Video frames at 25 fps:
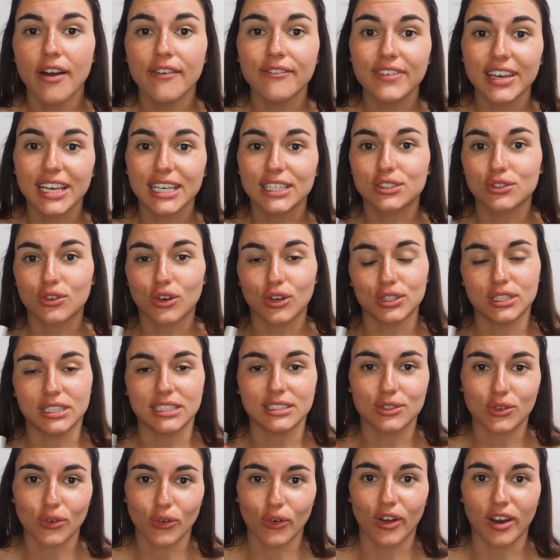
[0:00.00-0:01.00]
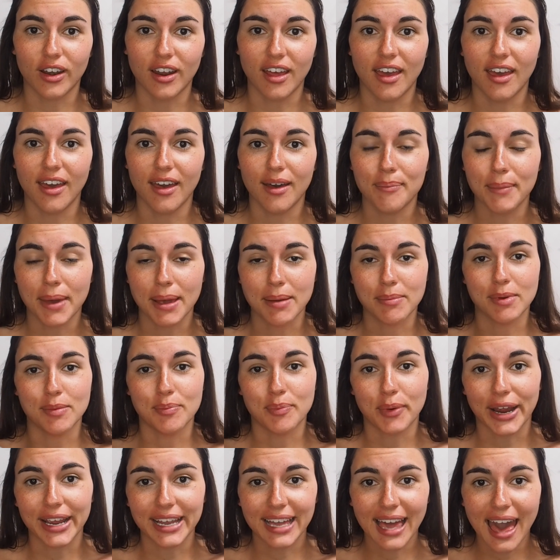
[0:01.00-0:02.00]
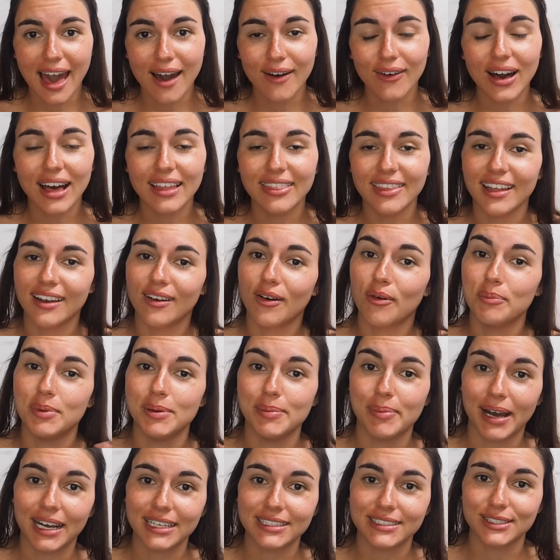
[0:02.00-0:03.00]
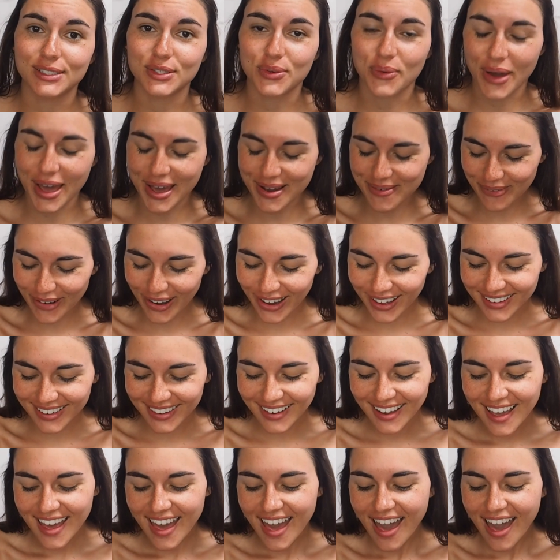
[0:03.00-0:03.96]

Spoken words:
fingers crossed it's not going to make me break out and then I'll be back to square one.